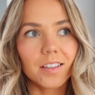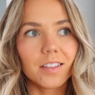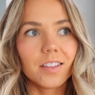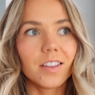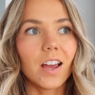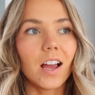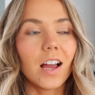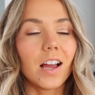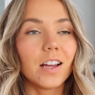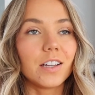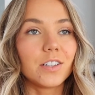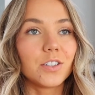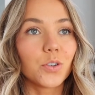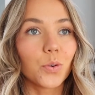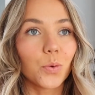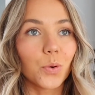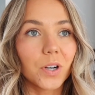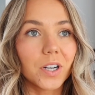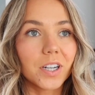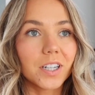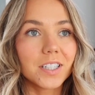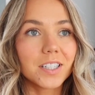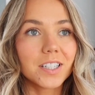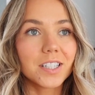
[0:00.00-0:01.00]
The
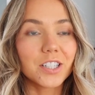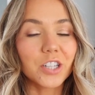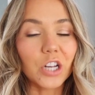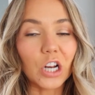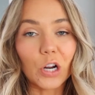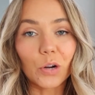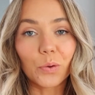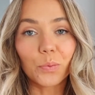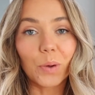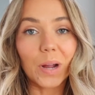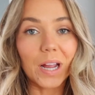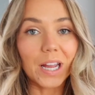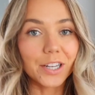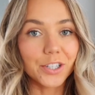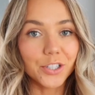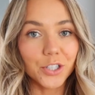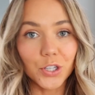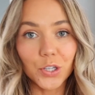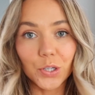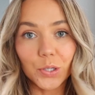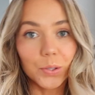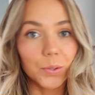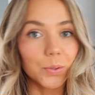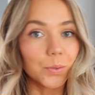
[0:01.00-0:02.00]
doors are way
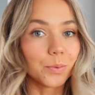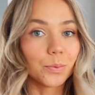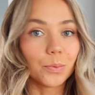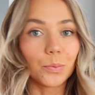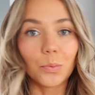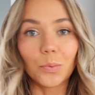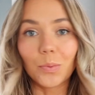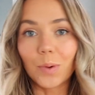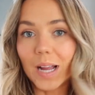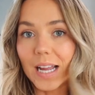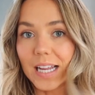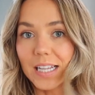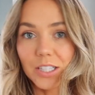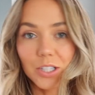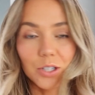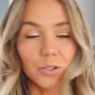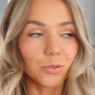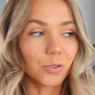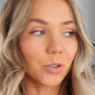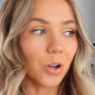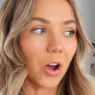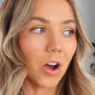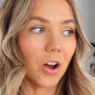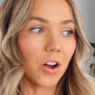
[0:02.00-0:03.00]
too, way
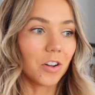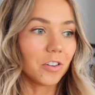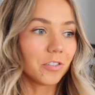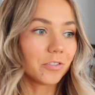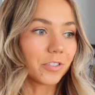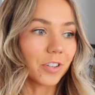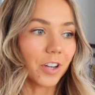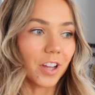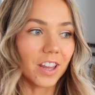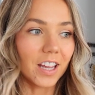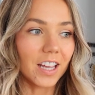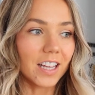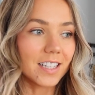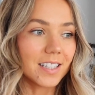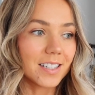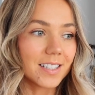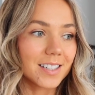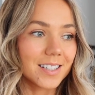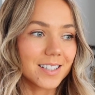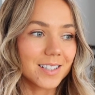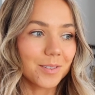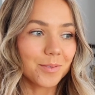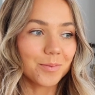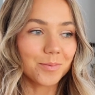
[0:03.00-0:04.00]
too tall for
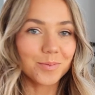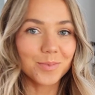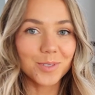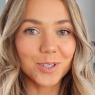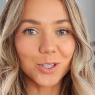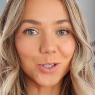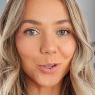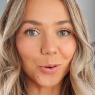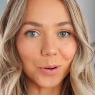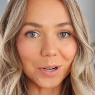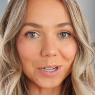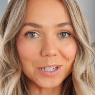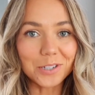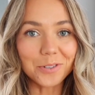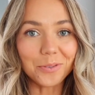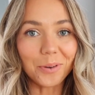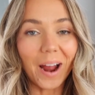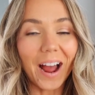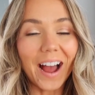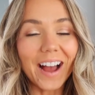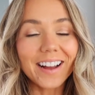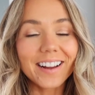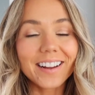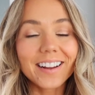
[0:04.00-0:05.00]
this storage
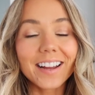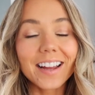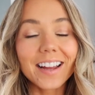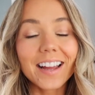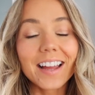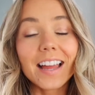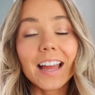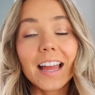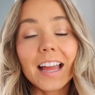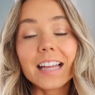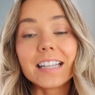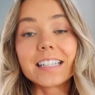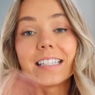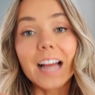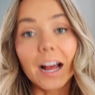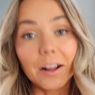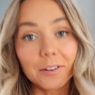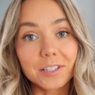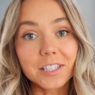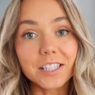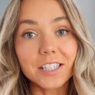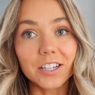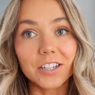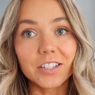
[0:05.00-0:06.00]
rack,
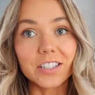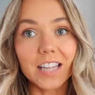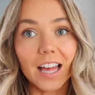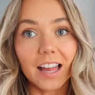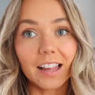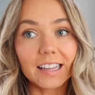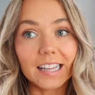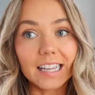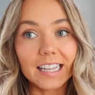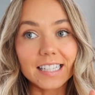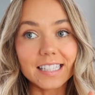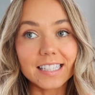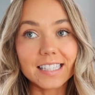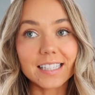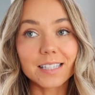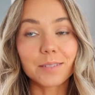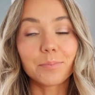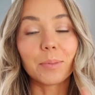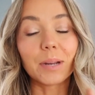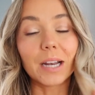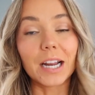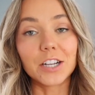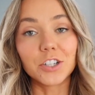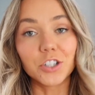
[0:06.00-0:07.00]
downstairs at least,
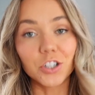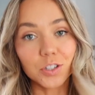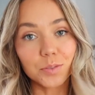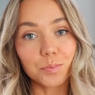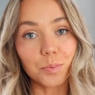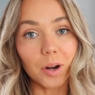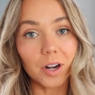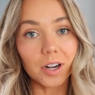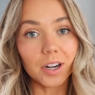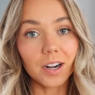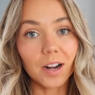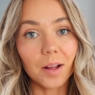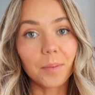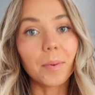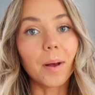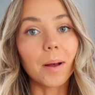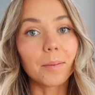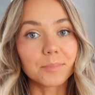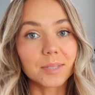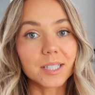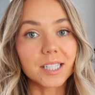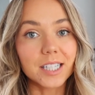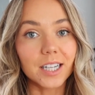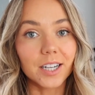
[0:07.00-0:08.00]
but I just brought it up
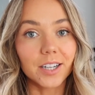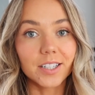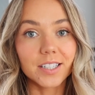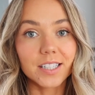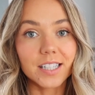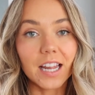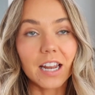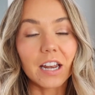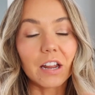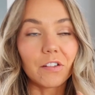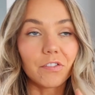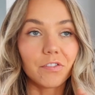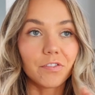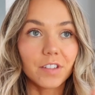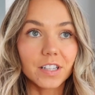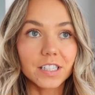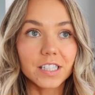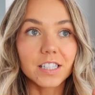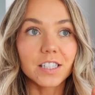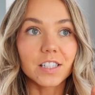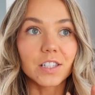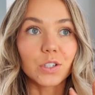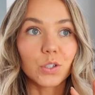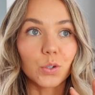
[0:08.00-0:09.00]
upstairs and it
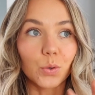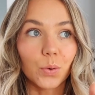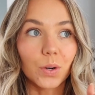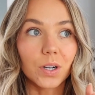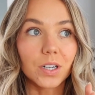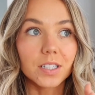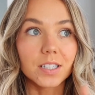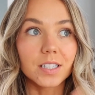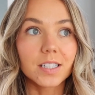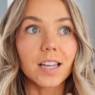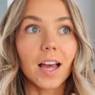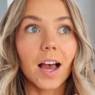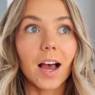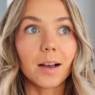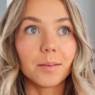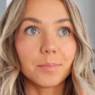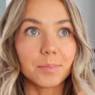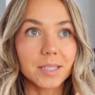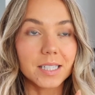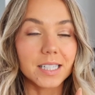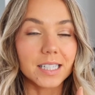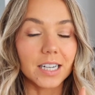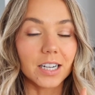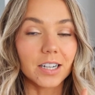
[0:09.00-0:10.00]
fits the doors
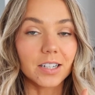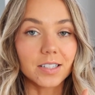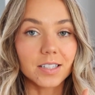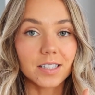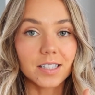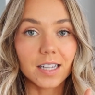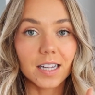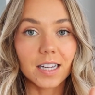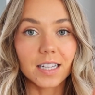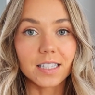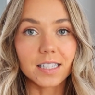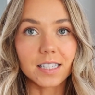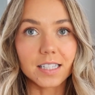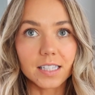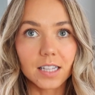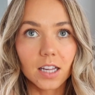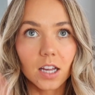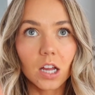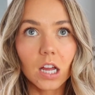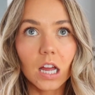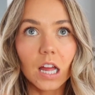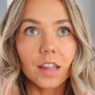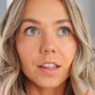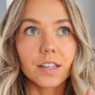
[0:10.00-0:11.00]
upstairs because
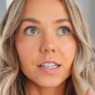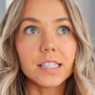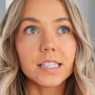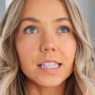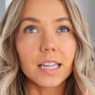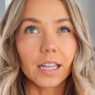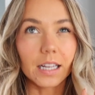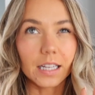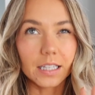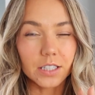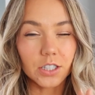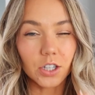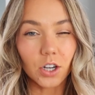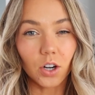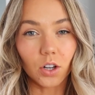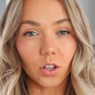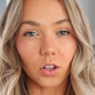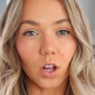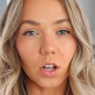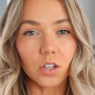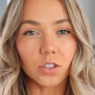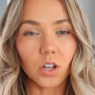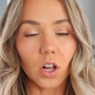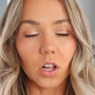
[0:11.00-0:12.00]
the ceilings are a
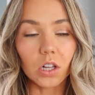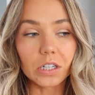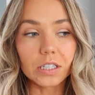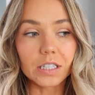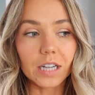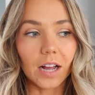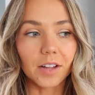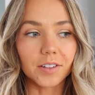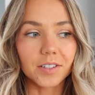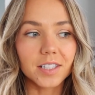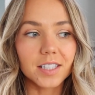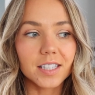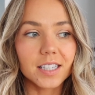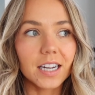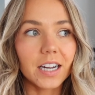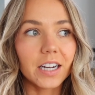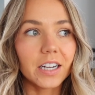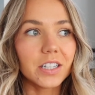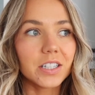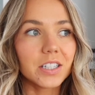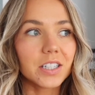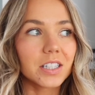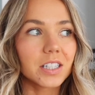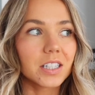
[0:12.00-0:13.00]
lot taller
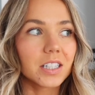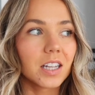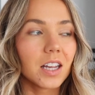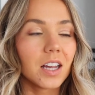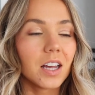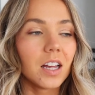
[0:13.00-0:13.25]
downstairs.